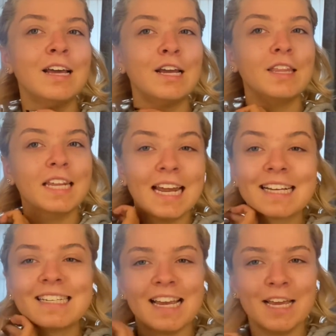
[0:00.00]
the
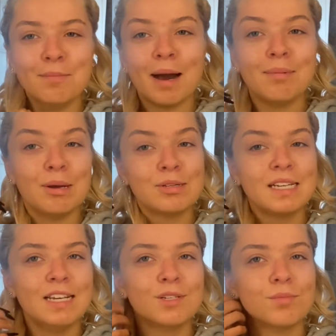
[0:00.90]
next day you might be able to
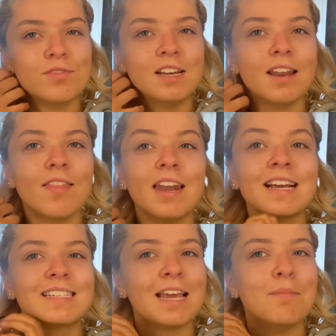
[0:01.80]
eat something and the
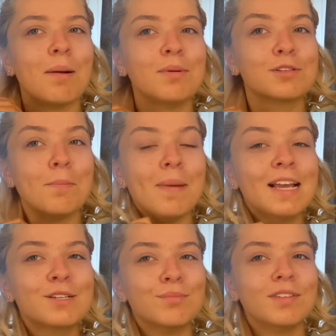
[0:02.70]
next day you might be able to
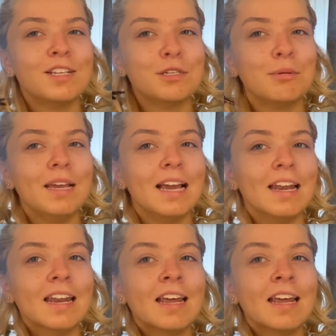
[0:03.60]
make something to eat and